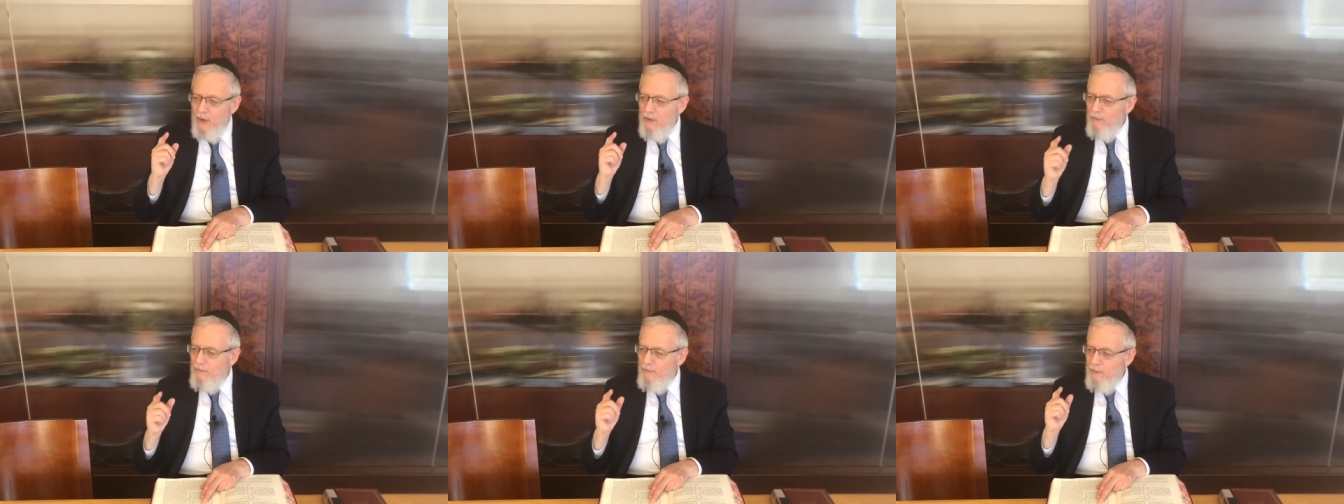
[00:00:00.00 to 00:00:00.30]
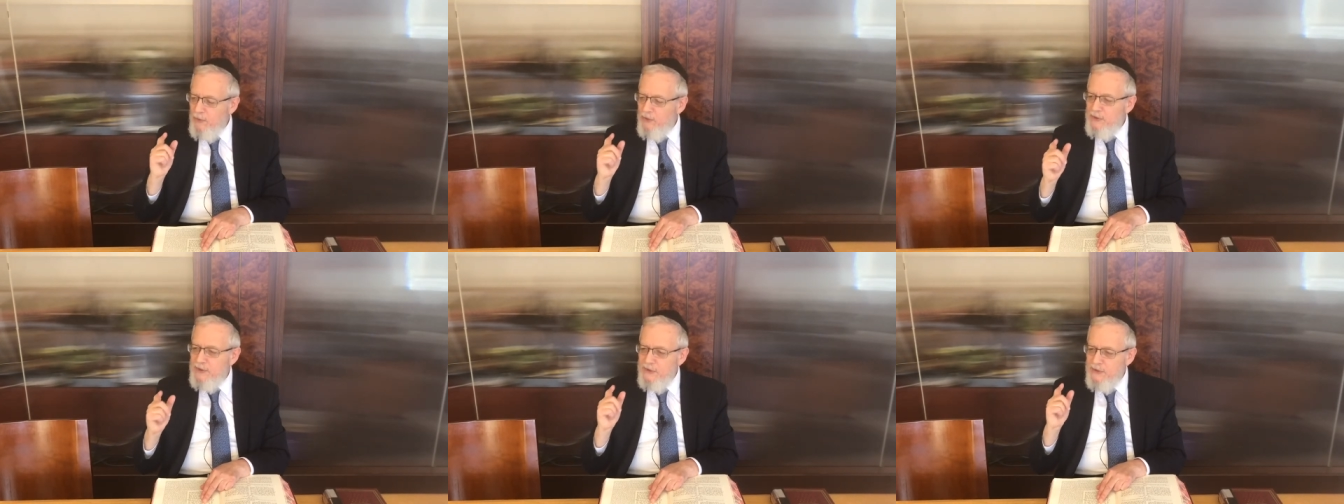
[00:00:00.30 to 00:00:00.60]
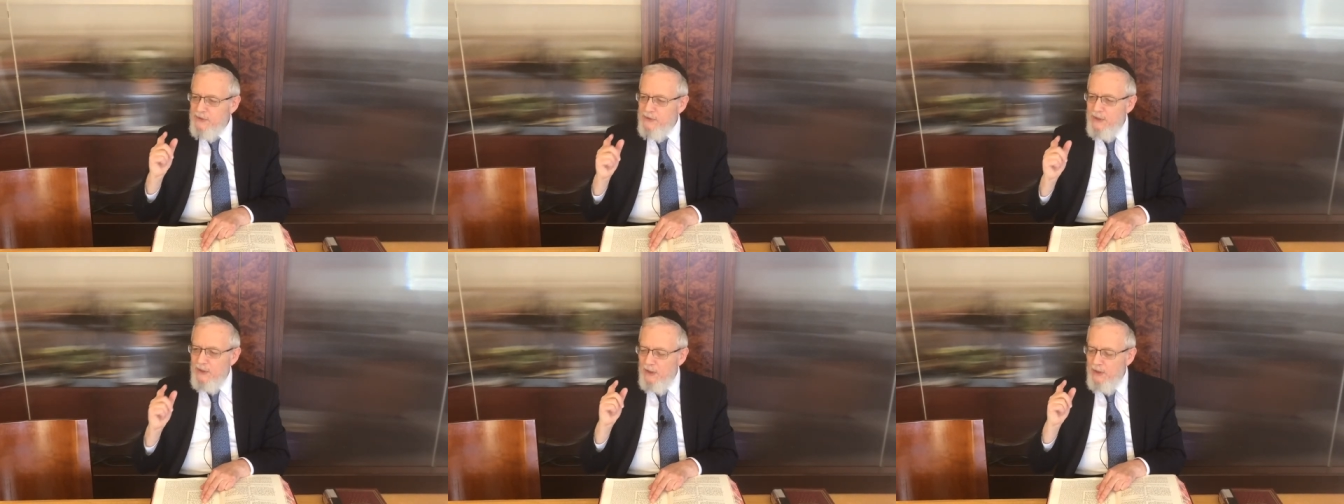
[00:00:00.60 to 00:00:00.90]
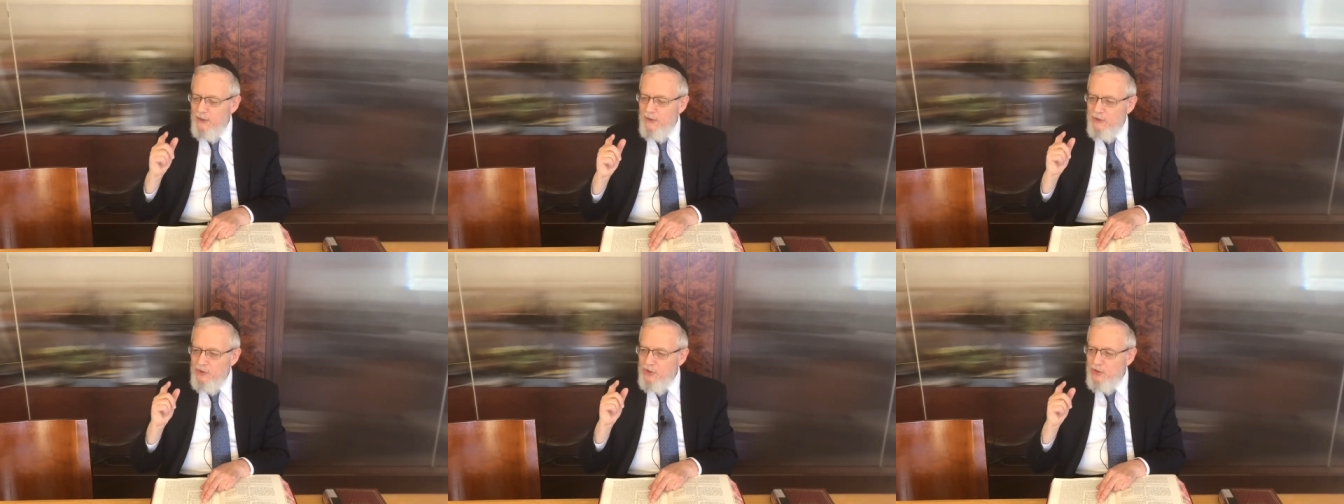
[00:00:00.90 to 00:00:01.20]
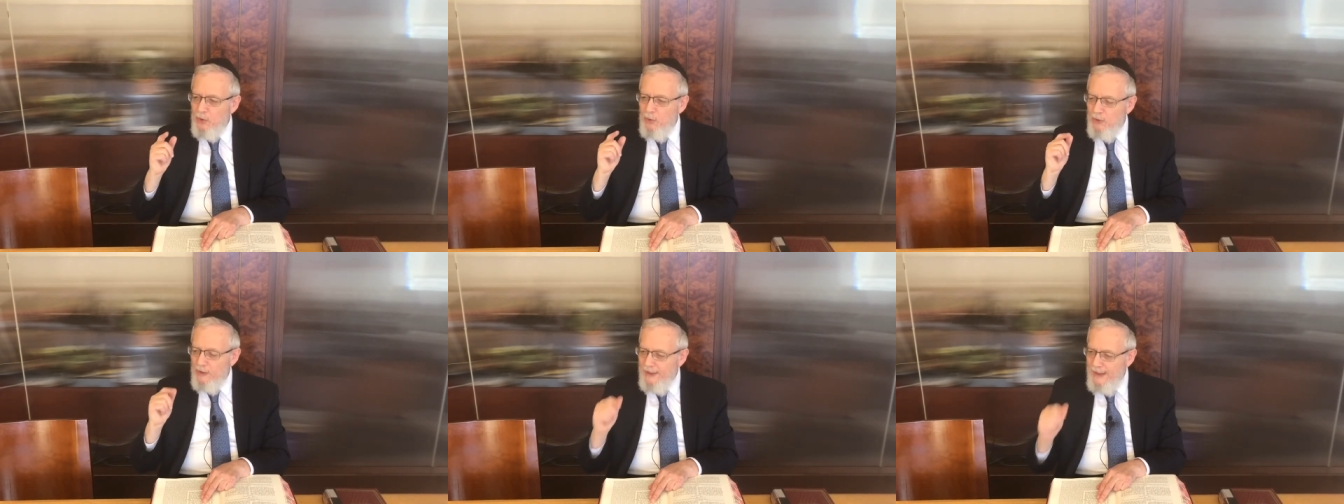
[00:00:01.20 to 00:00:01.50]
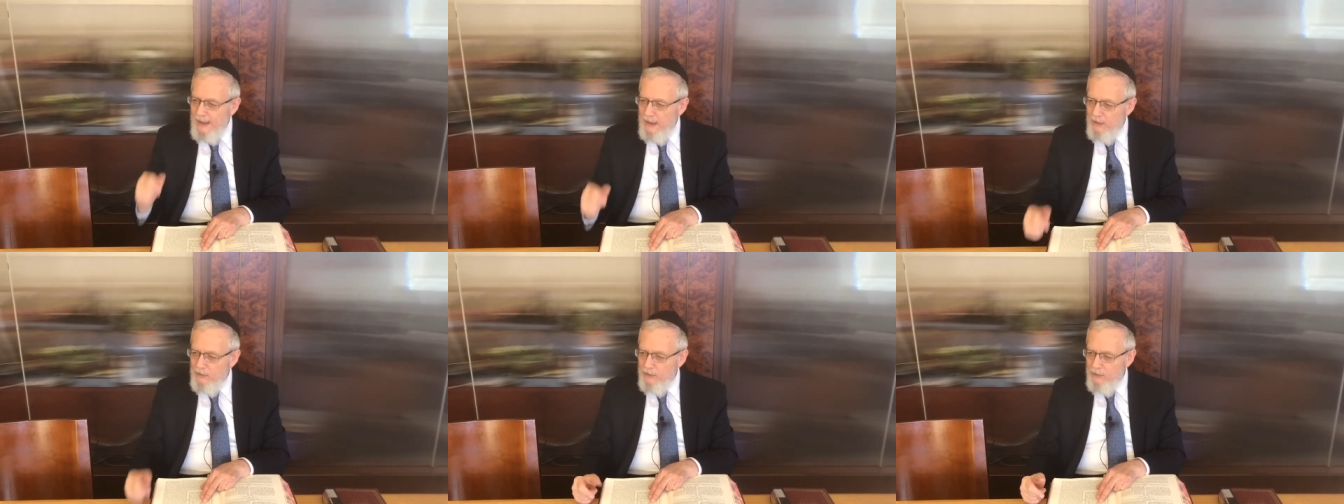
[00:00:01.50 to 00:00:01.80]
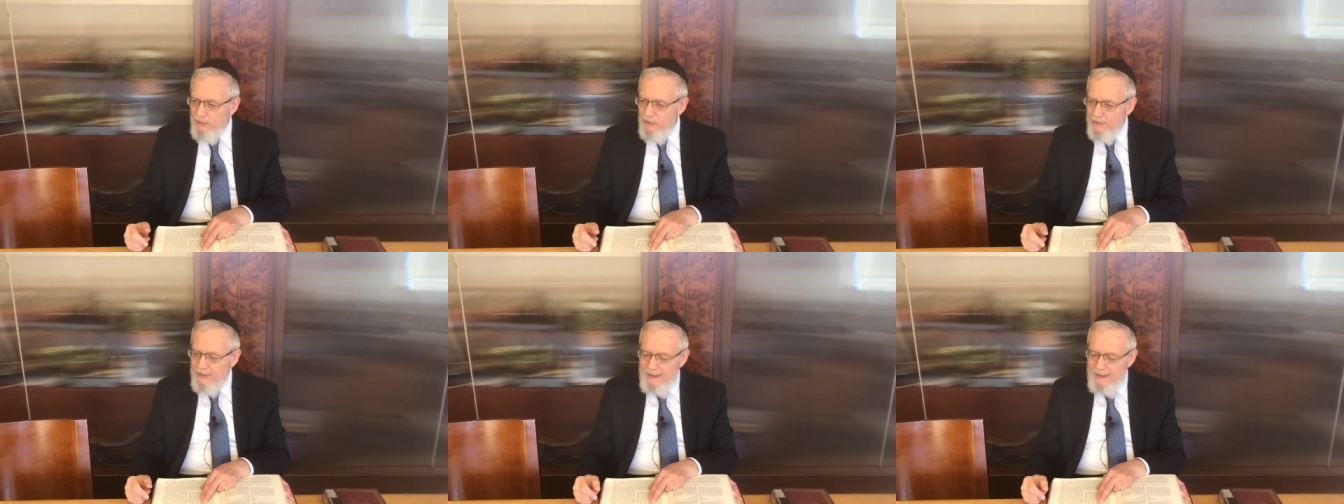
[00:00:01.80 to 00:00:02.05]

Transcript: versus the solar calendar?